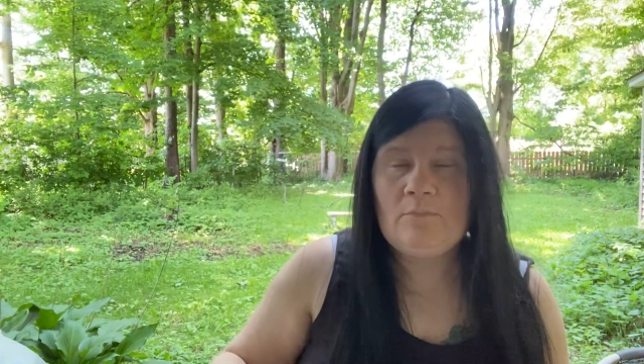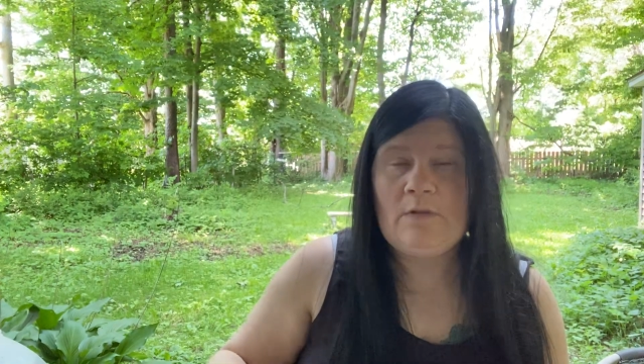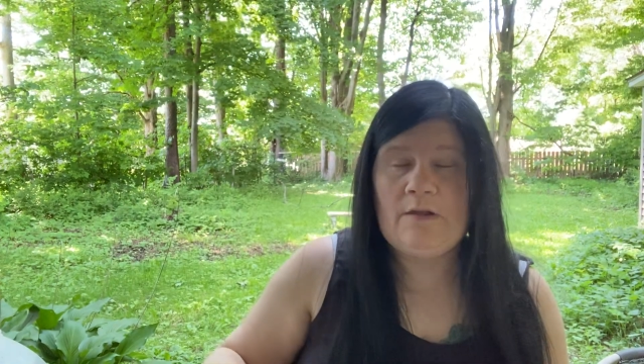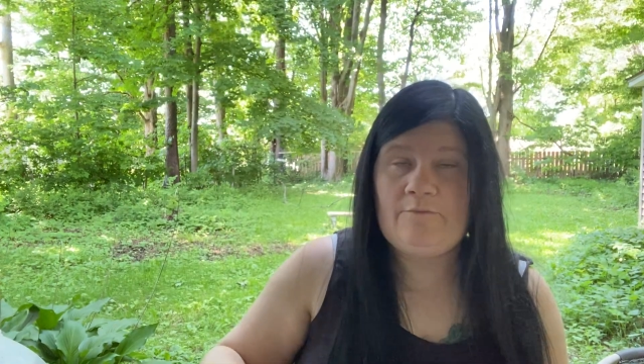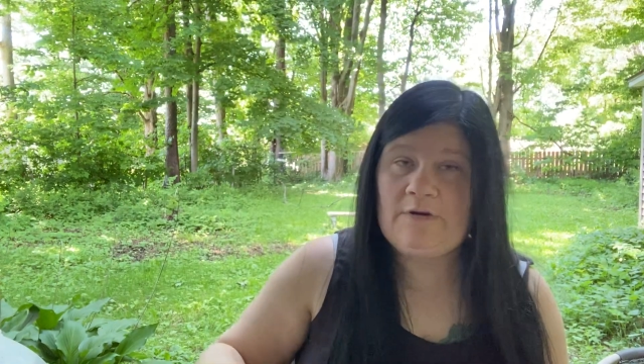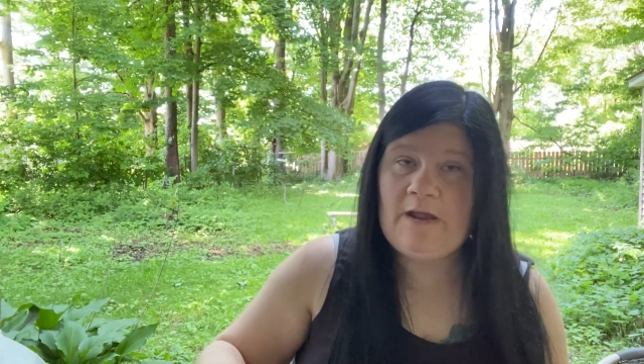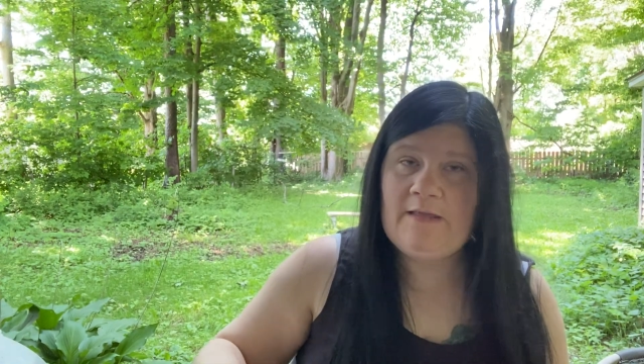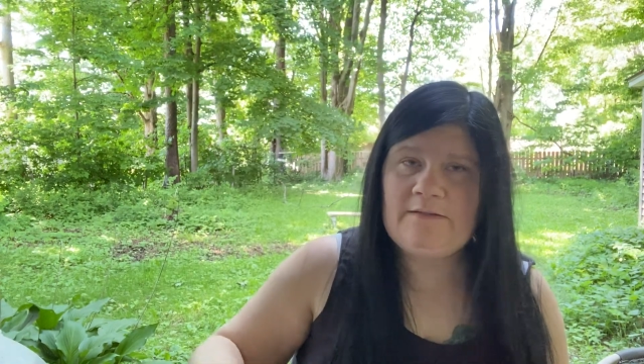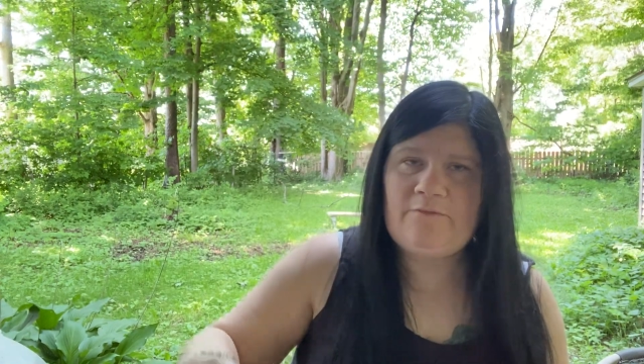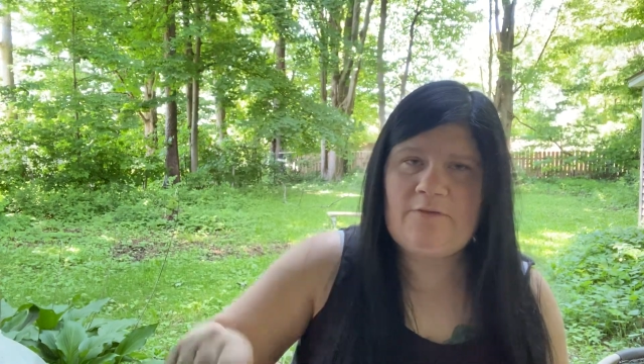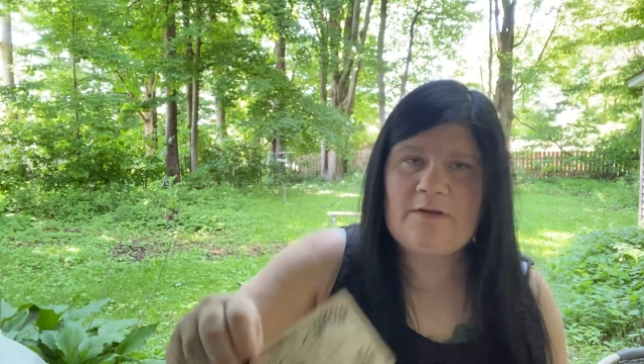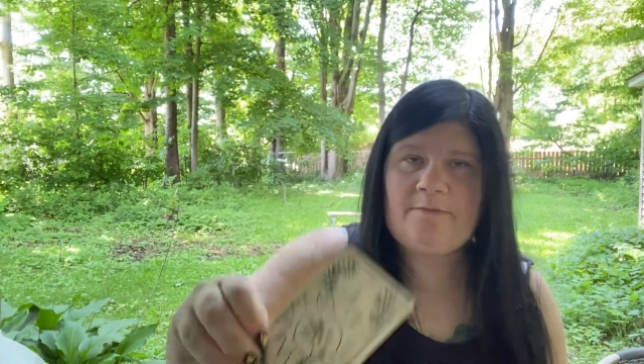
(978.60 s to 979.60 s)
I would
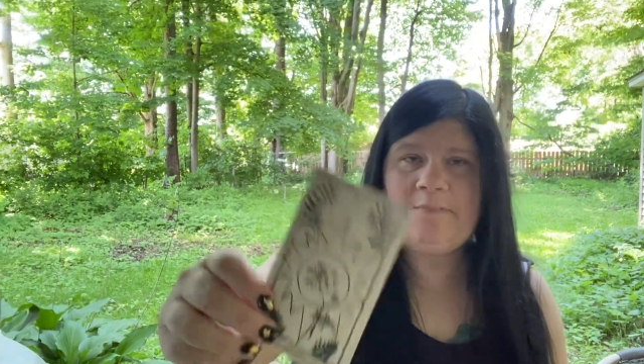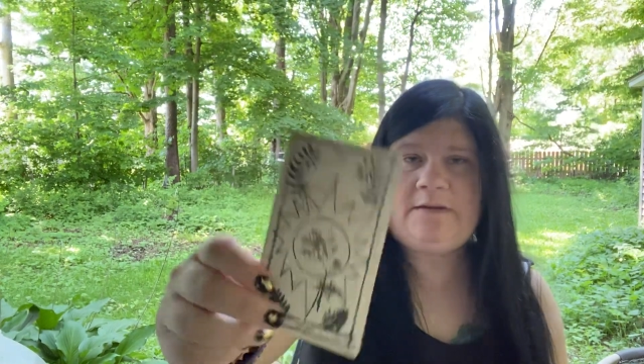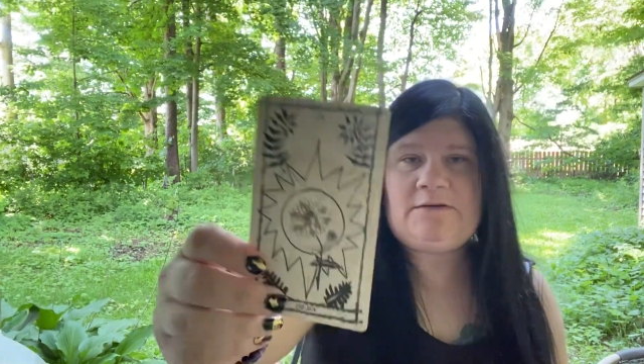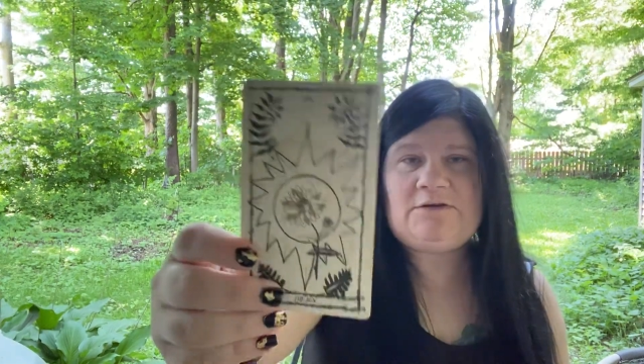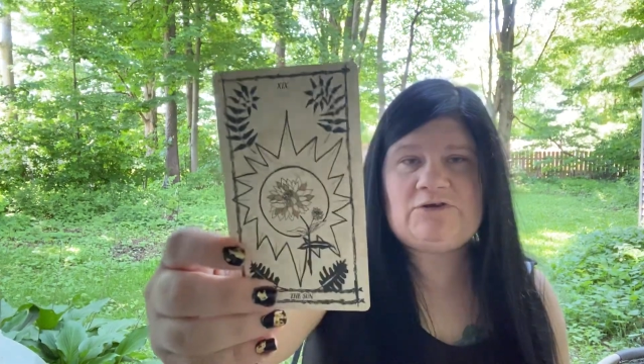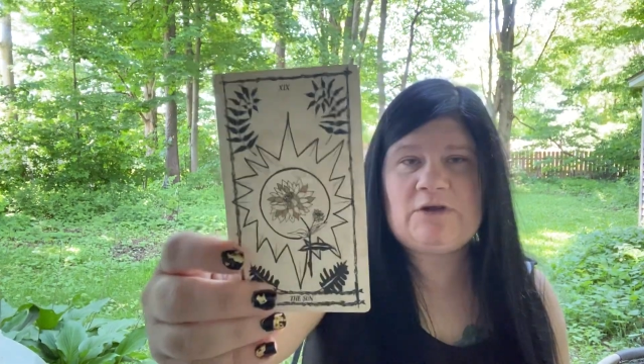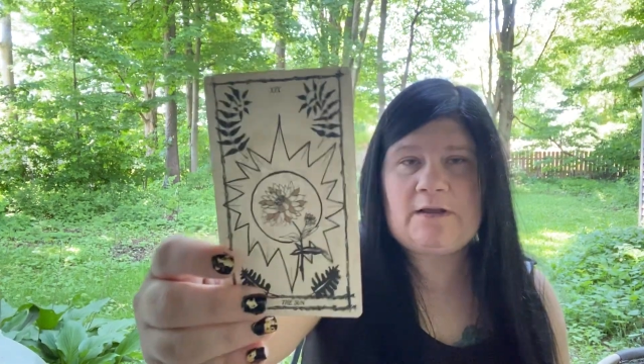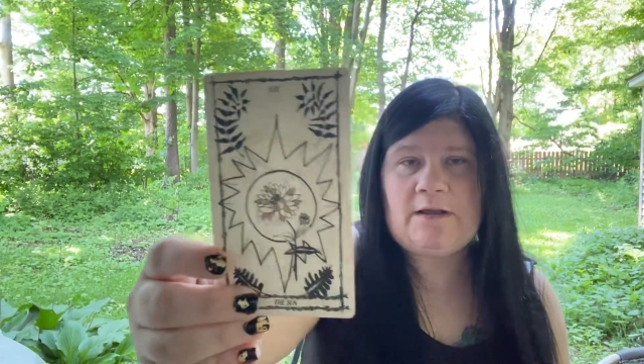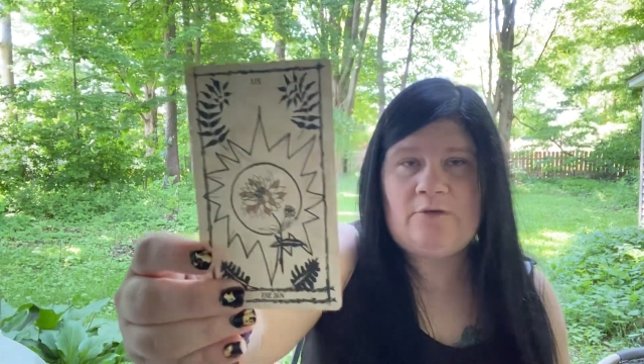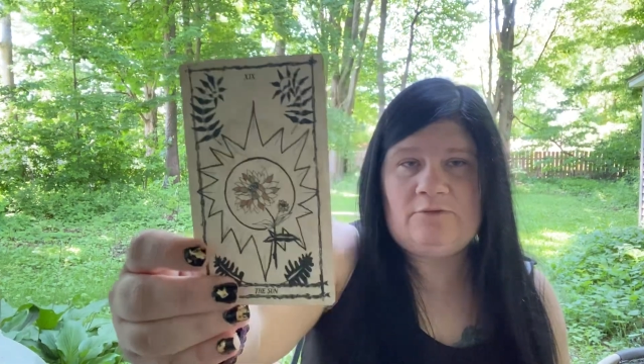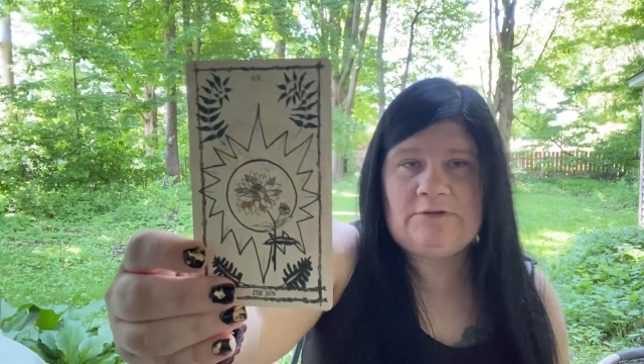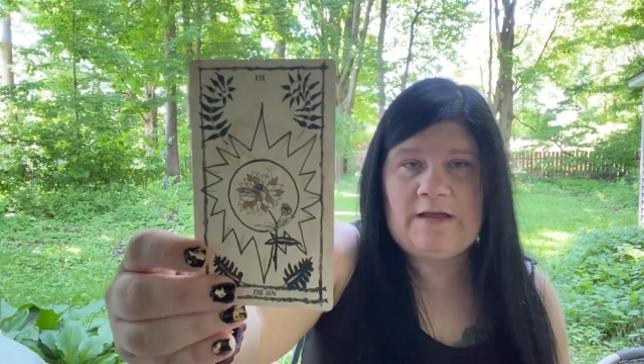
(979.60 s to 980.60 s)
highly recommend to check
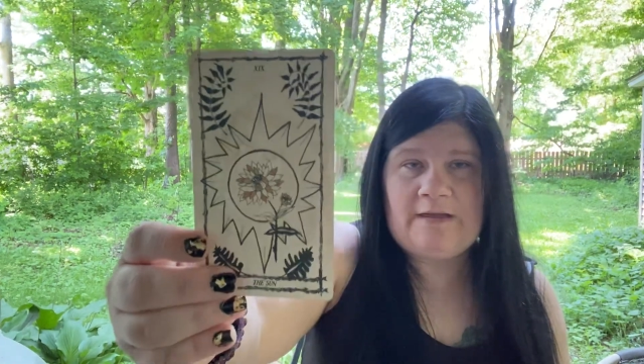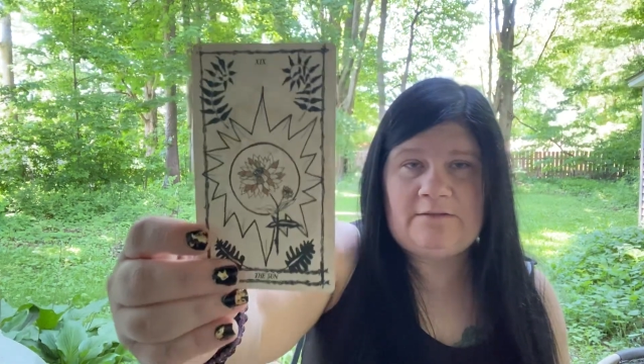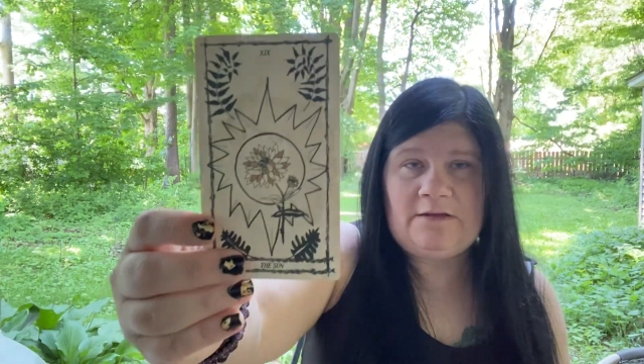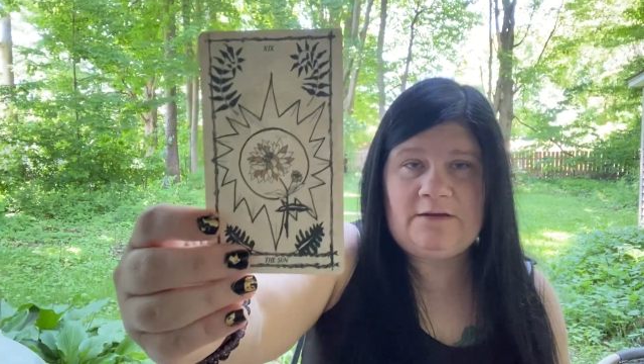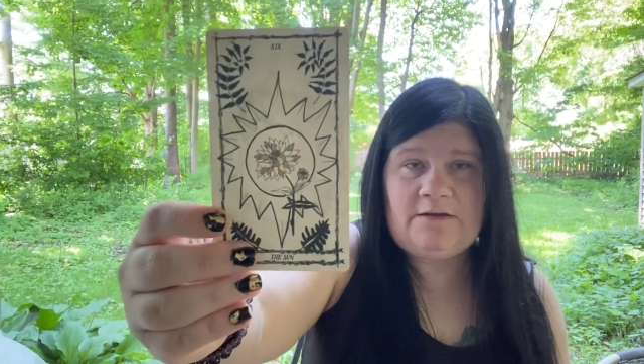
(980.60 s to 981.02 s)
out Lila